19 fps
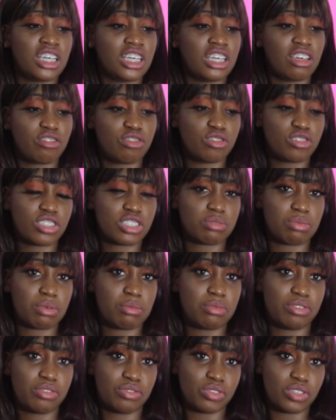if you just bring
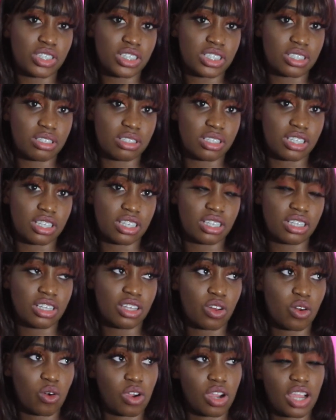me food or something,
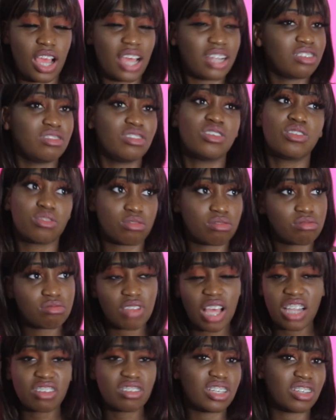or I don't know,
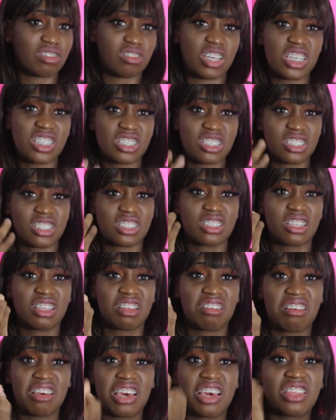it's
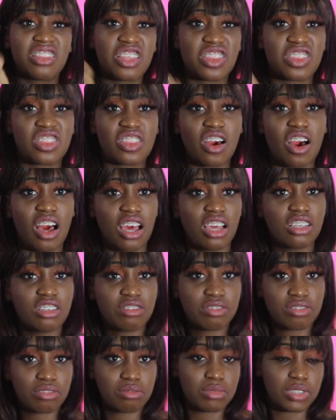the thought, you
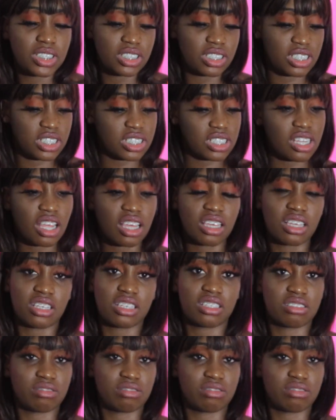feel me? And it's like,